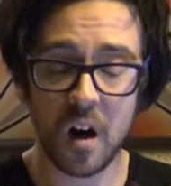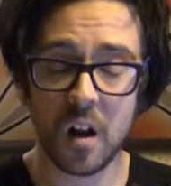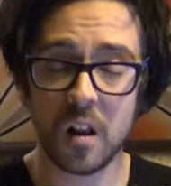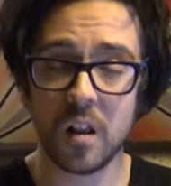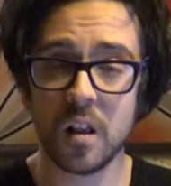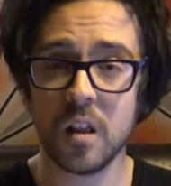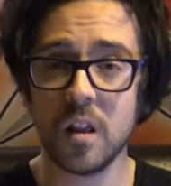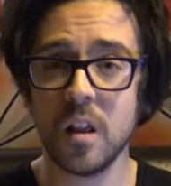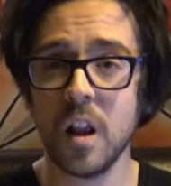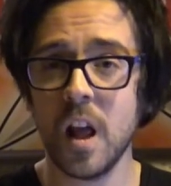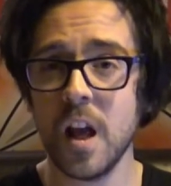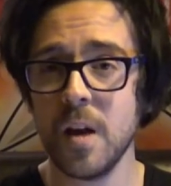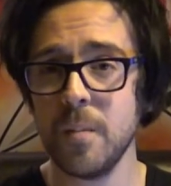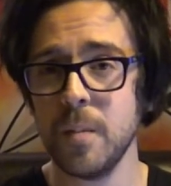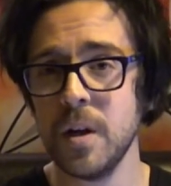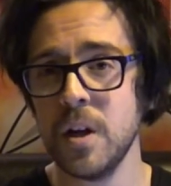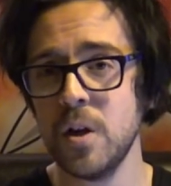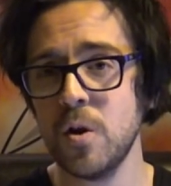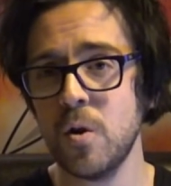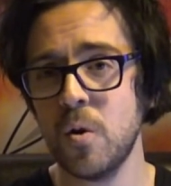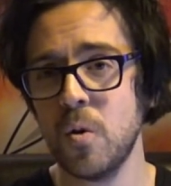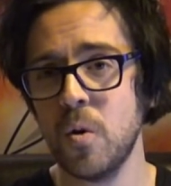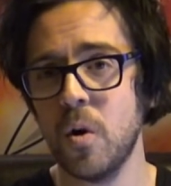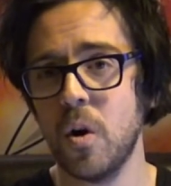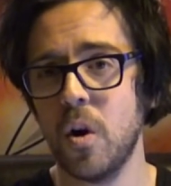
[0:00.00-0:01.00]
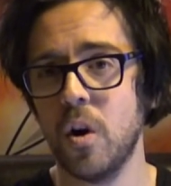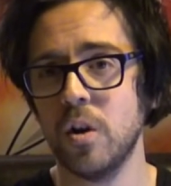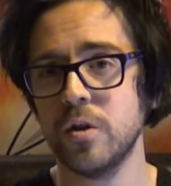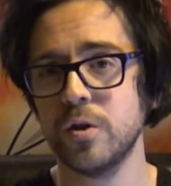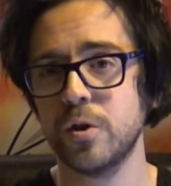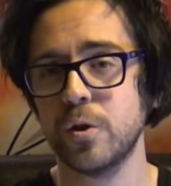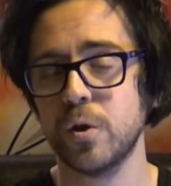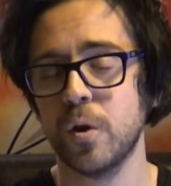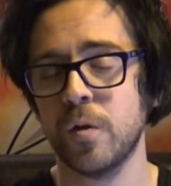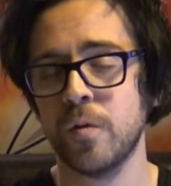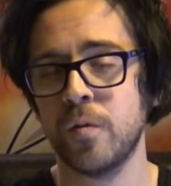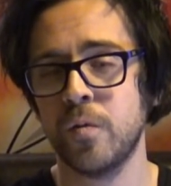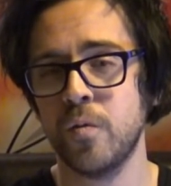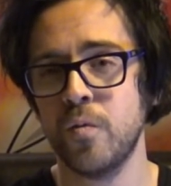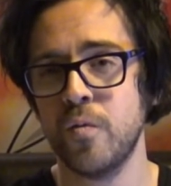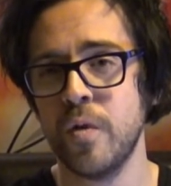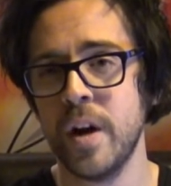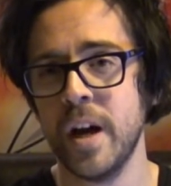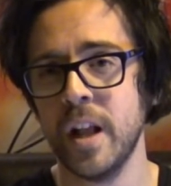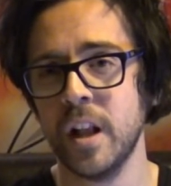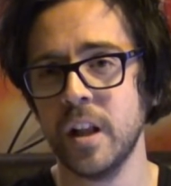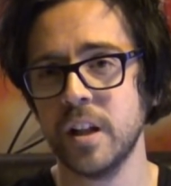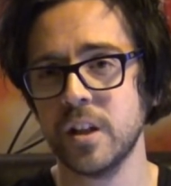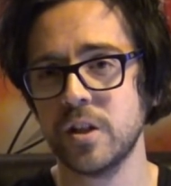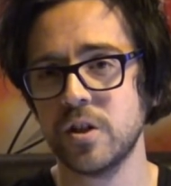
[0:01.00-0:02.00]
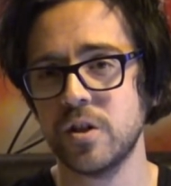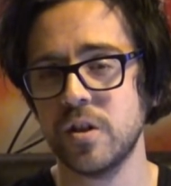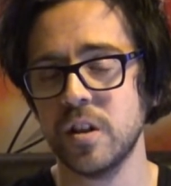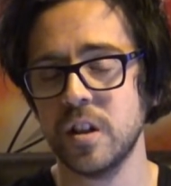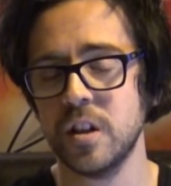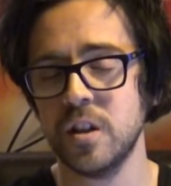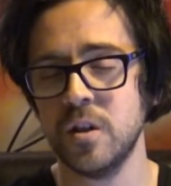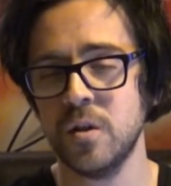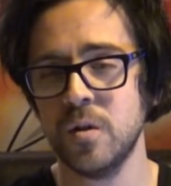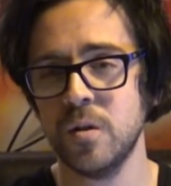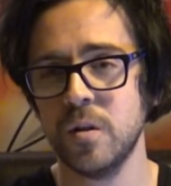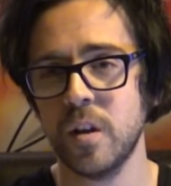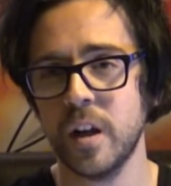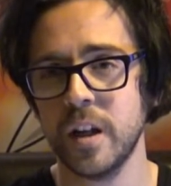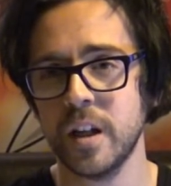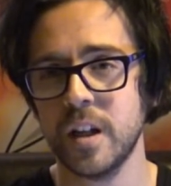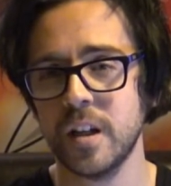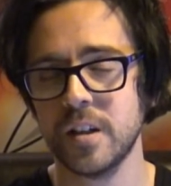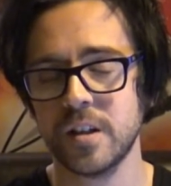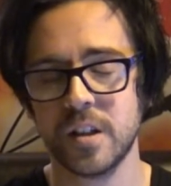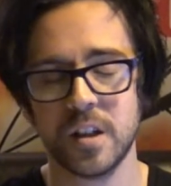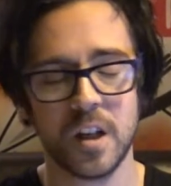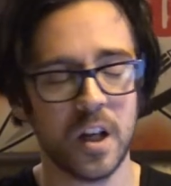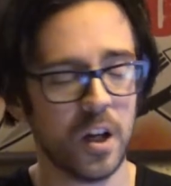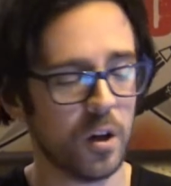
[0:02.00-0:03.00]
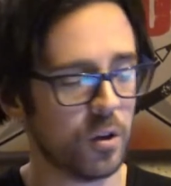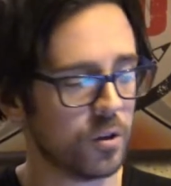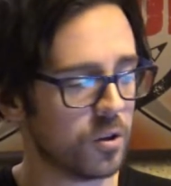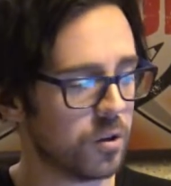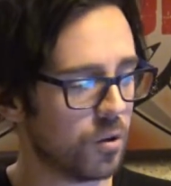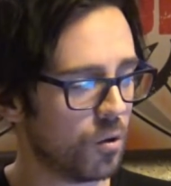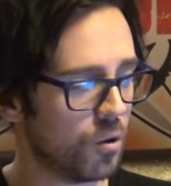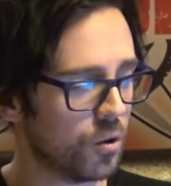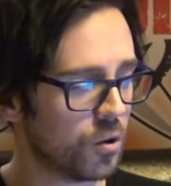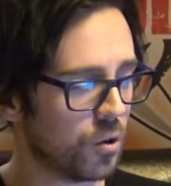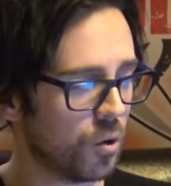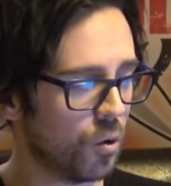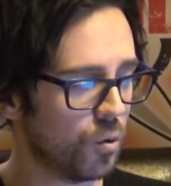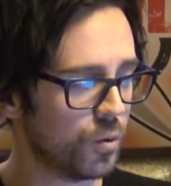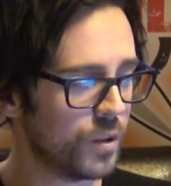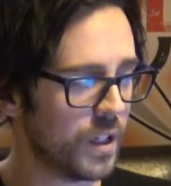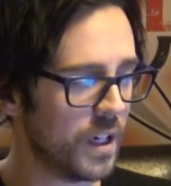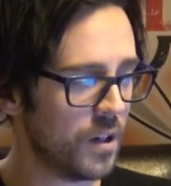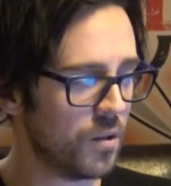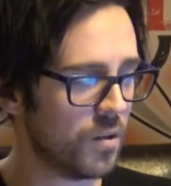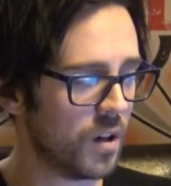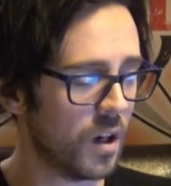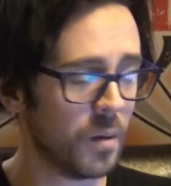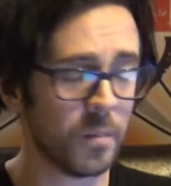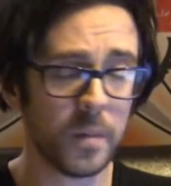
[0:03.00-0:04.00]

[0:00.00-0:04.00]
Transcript: Let me know on sort of relics that you like as a Chaos Lord loadout.